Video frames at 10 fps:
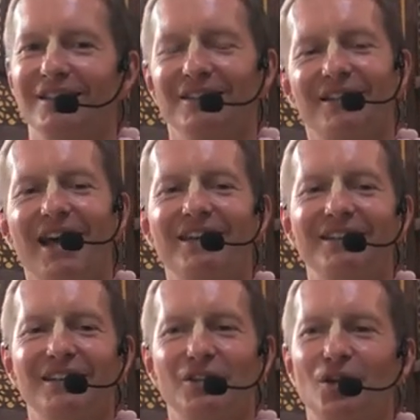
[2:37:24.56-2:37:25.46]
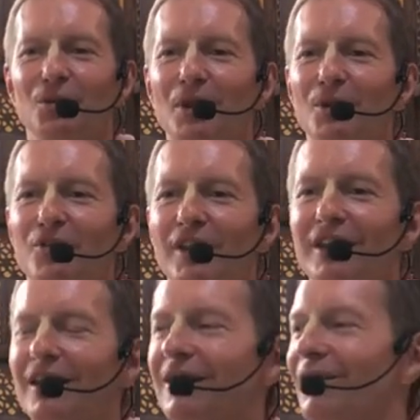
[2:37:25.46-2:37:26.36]
then Though they were
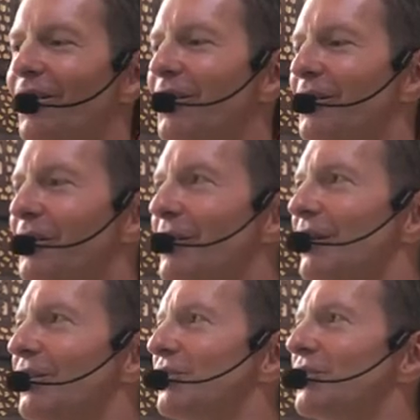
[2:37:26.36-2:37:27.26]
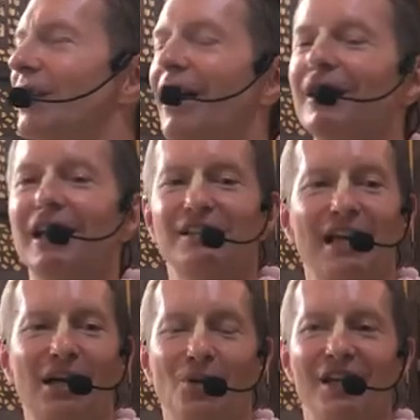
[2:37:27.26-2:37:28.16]
thinking, oh, Srila Haridas
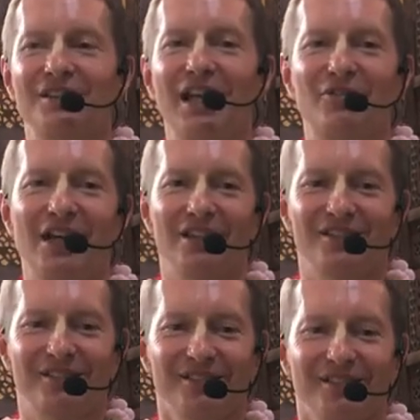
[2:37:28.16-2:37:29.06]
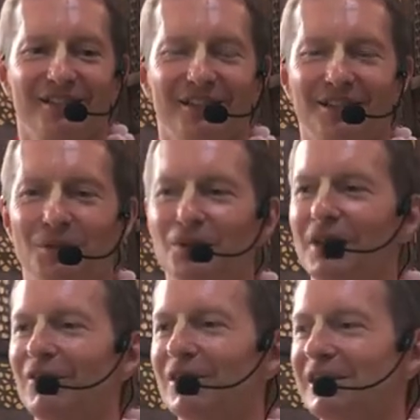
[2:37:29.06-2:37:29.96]
Thakur has left us. We will
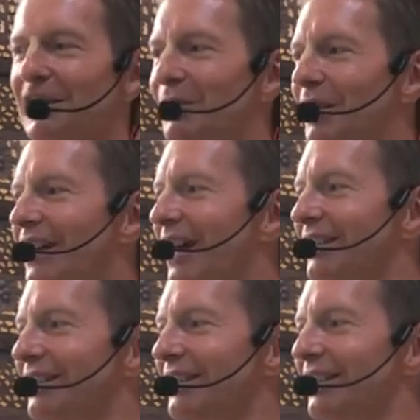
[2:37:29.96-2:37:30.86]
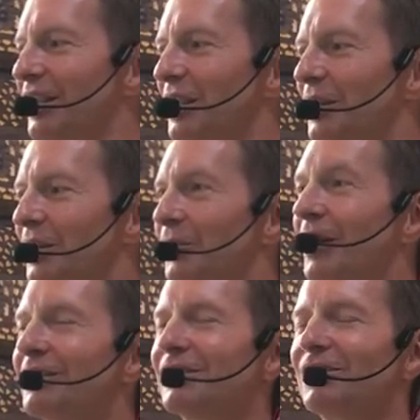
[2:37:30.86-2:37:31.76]
never see him again.
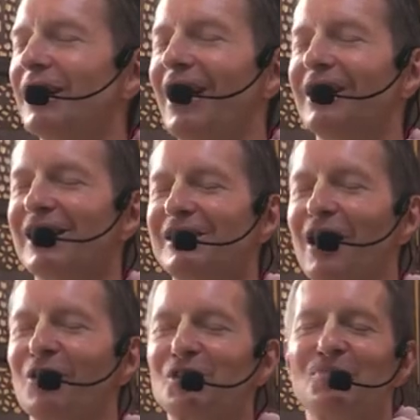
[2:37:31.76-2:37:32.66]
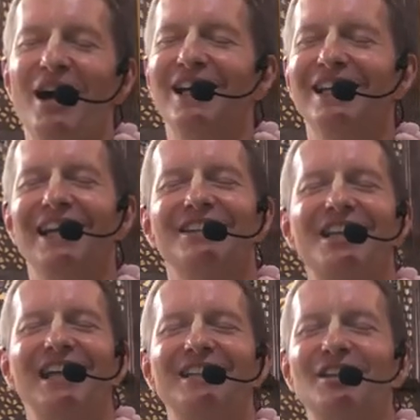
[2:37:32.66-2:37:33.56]
But Srila Haridas Thakur was smiling and
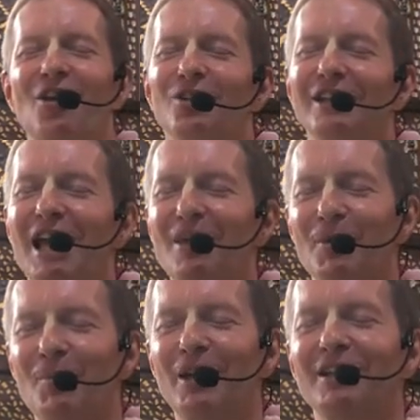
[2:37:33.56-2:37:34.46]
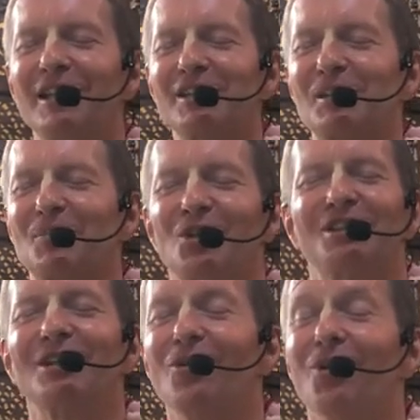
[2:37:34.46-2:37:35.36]
chanting the holy name appeared as a spirit
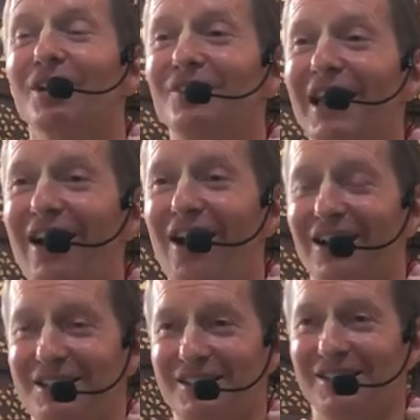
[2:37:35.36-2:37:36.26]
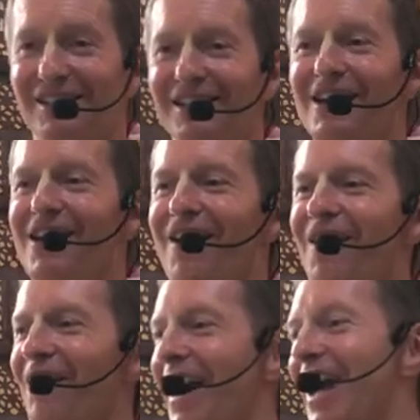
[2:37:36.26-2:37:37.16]
in all of their hearts.
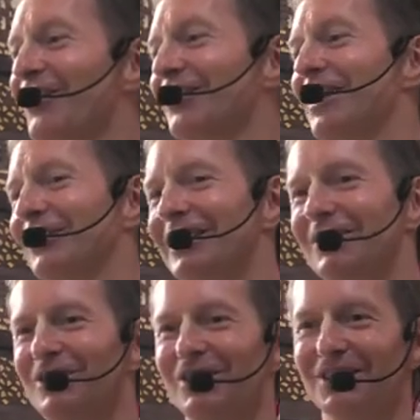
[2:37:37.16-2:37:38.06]
Oh, I will never leave you.